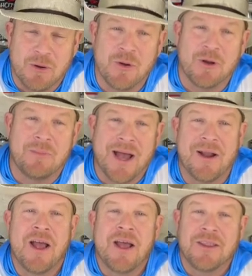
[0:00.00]
We're going about
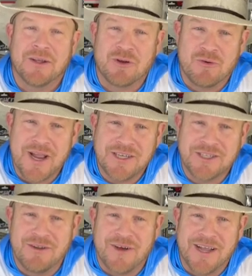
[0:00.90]
the creation
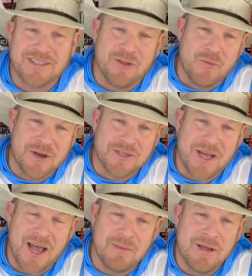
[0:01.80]
of ice in the
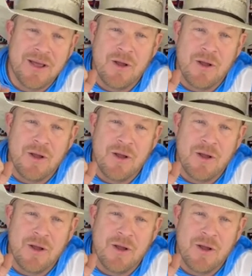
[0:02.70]
wintertime.